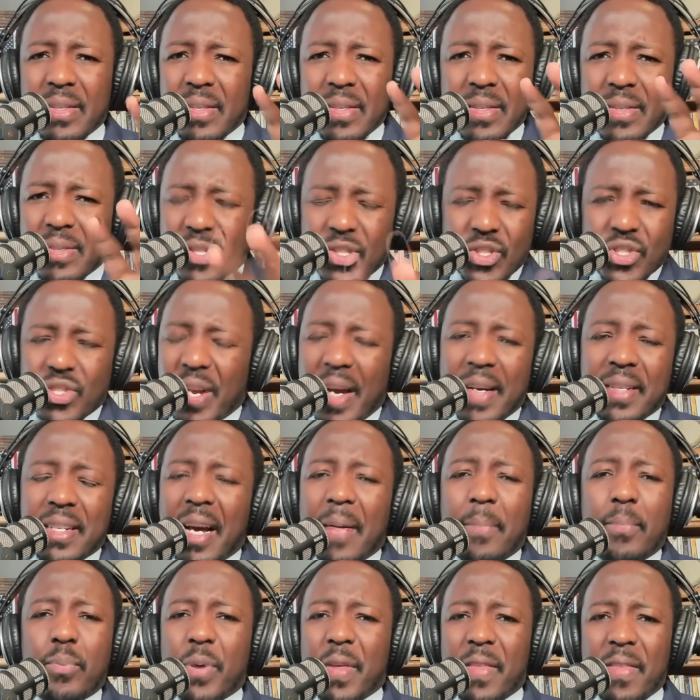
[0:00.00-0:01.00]
shut
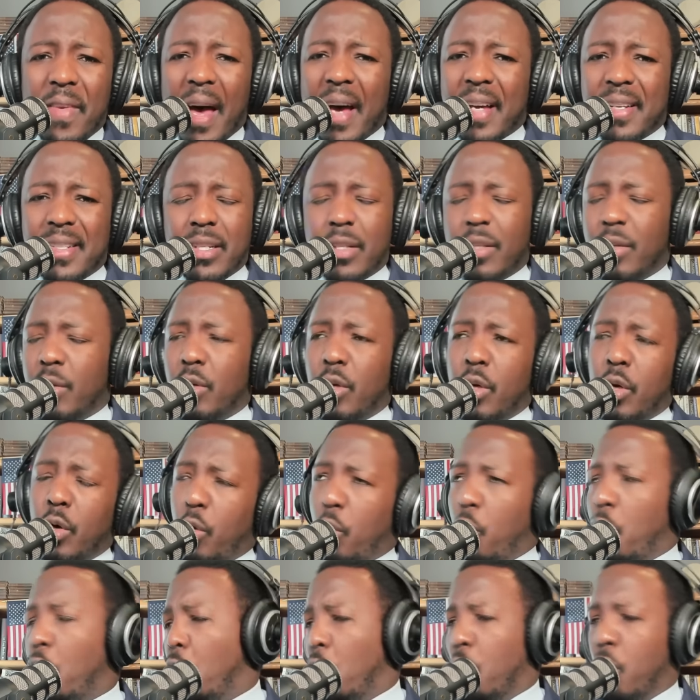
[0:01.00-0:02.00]
up with that.
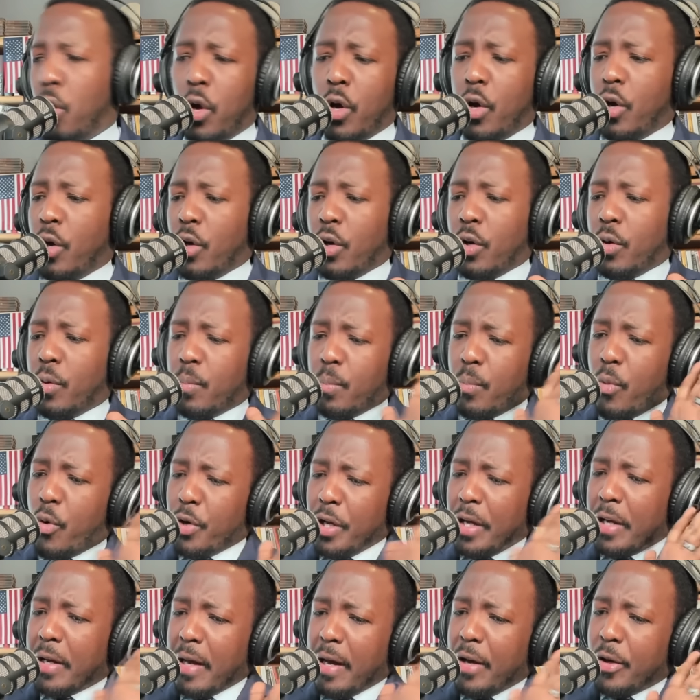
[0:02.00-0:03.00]
Oh,
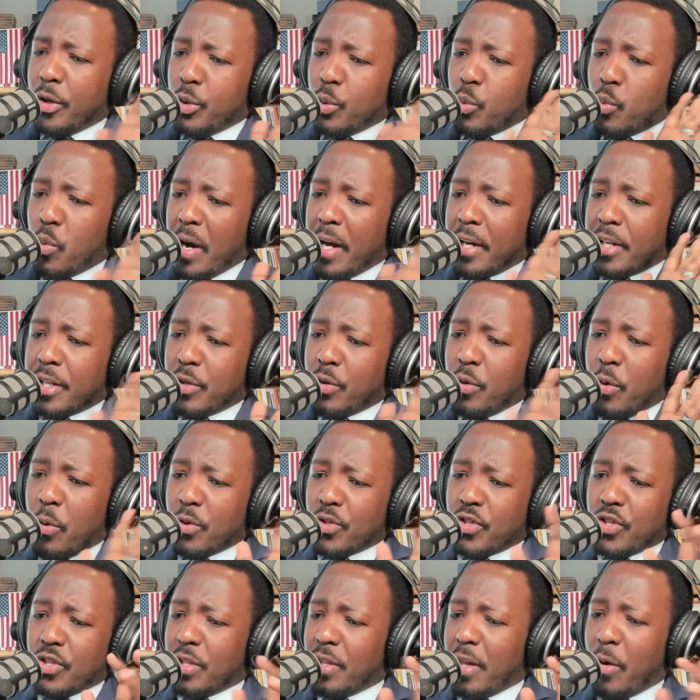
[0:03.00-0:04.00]
Mordecai, you want
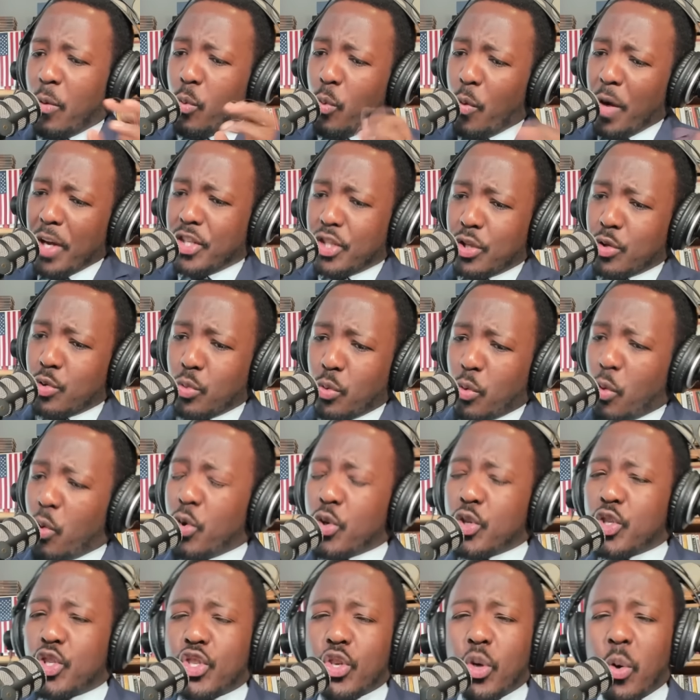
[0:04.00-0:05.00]
the West to
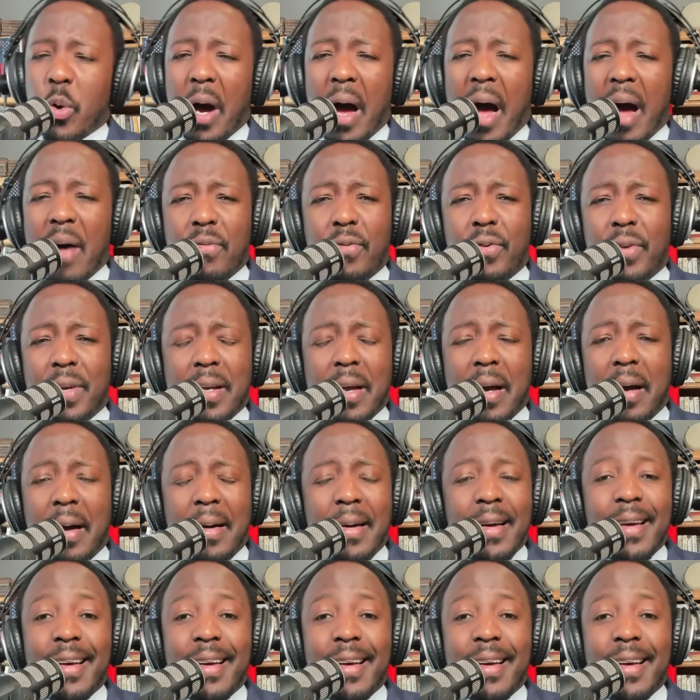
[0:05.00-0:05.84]
control Africa.